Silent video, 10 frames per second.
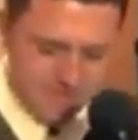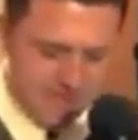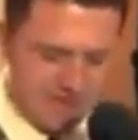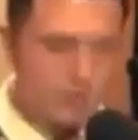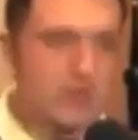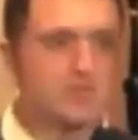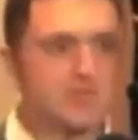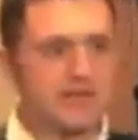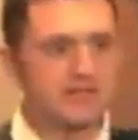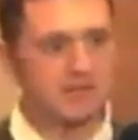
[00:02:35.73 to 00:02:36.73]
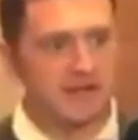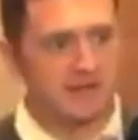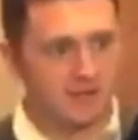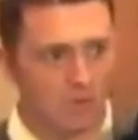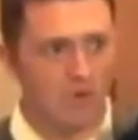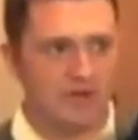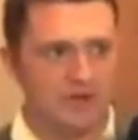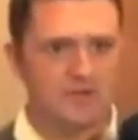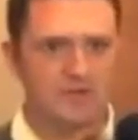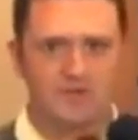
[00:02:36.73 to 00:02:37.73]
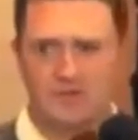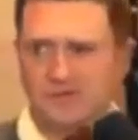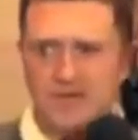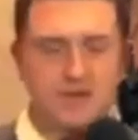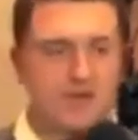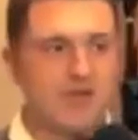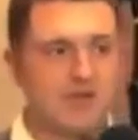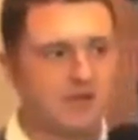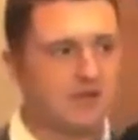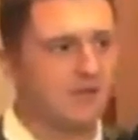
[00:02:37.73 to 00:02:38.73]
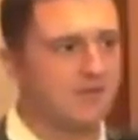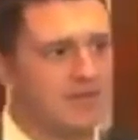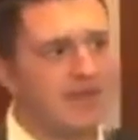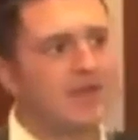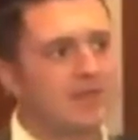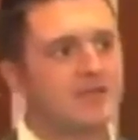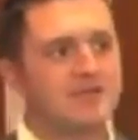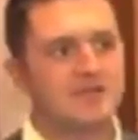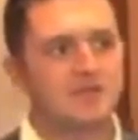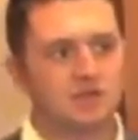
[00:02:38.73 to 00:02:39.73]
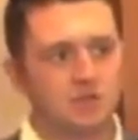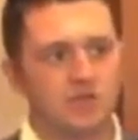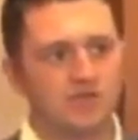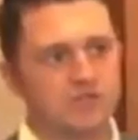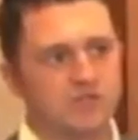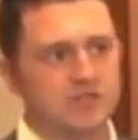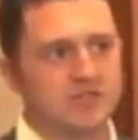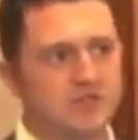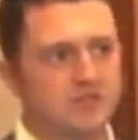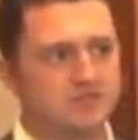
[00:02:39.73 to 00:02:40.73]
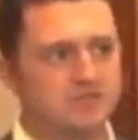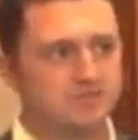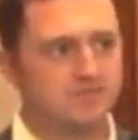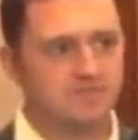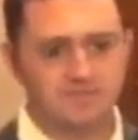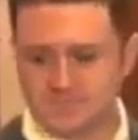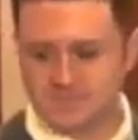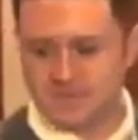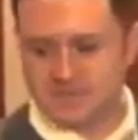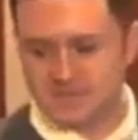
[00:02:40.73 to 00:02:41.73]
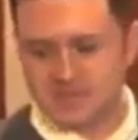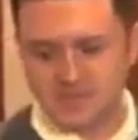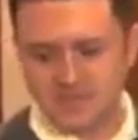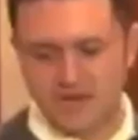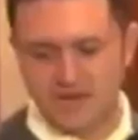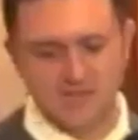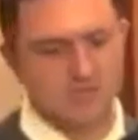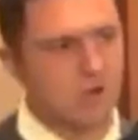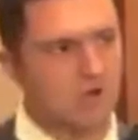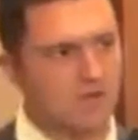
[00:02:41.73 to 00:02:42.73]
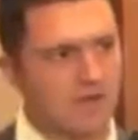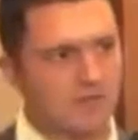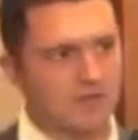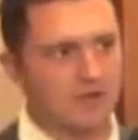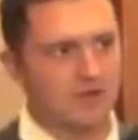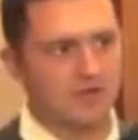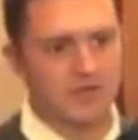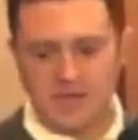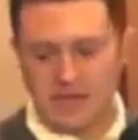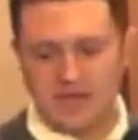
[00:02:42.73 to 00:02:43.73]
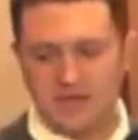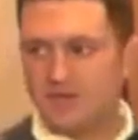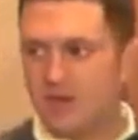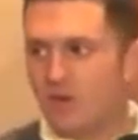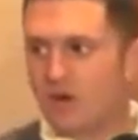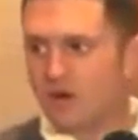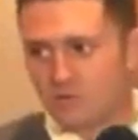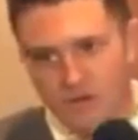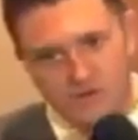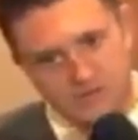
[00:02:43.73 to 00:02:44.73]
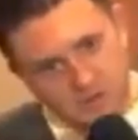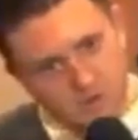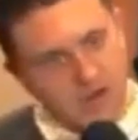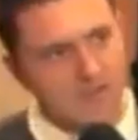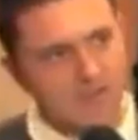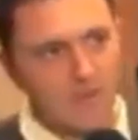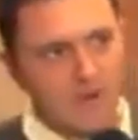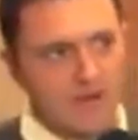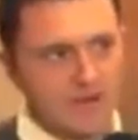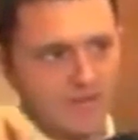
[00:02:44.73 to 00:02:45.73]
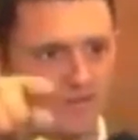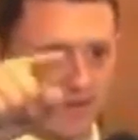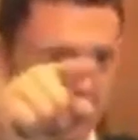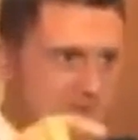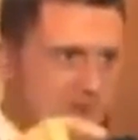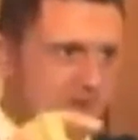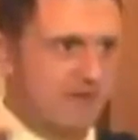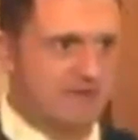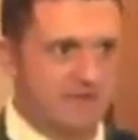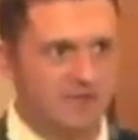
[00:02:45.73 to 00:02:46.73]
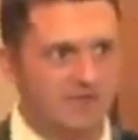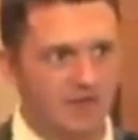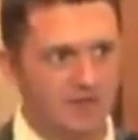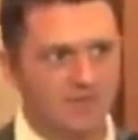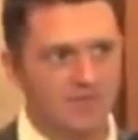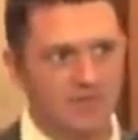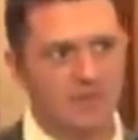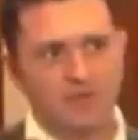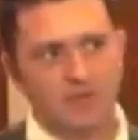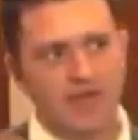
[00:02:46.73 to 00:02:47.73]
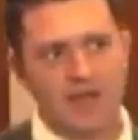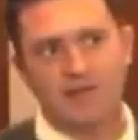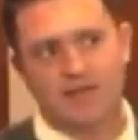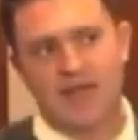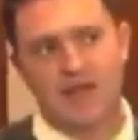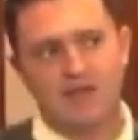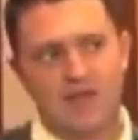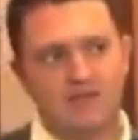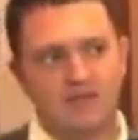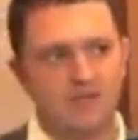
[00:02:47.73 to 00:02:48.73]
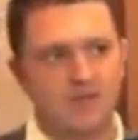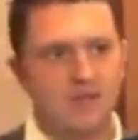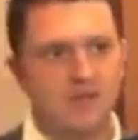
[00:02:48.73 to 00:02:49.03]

They had all these police around them walking. What's going on there? They're getting a police escort to walk through the streets of Luton. Now this is year 2012 now in Britain, and no one could wear a skull cap from one Islamic area to the other. They wouldn't get out of that area.